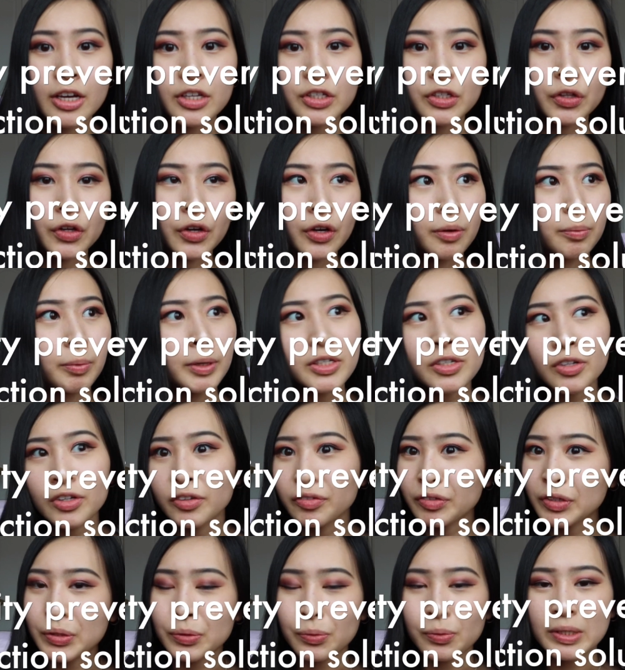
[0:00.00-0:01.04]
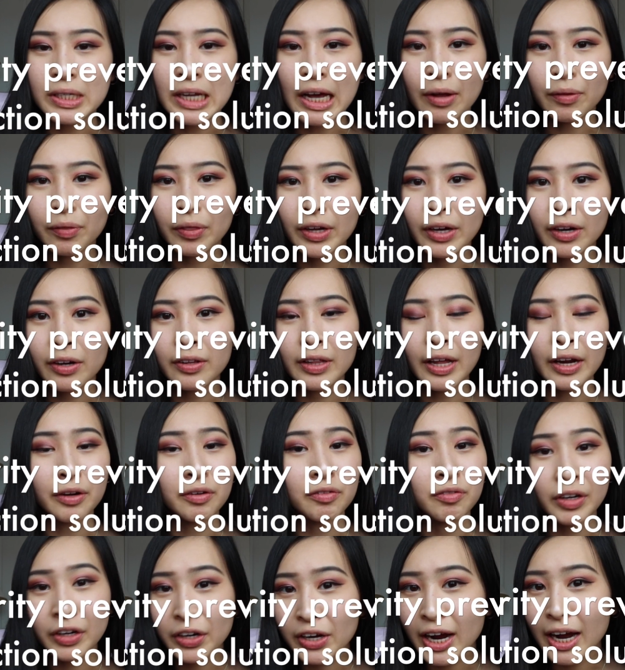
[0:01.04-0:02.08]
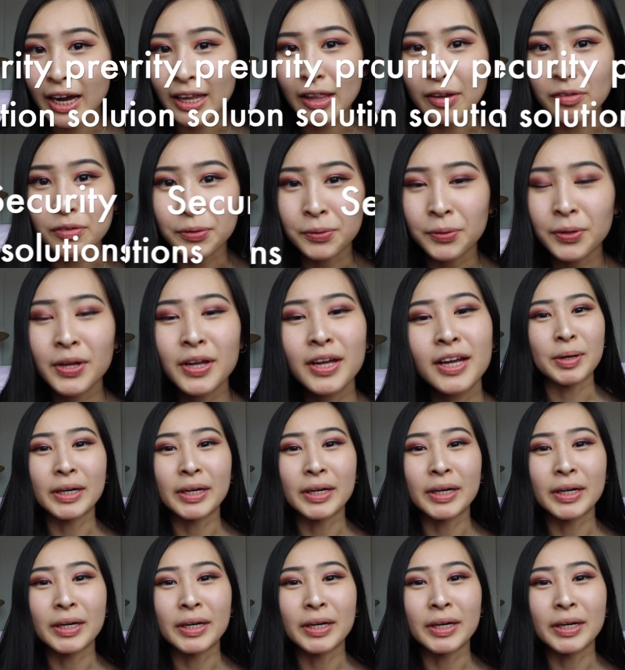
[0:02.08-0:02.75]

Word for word: So there are a bunch of different tools out there that are very high level.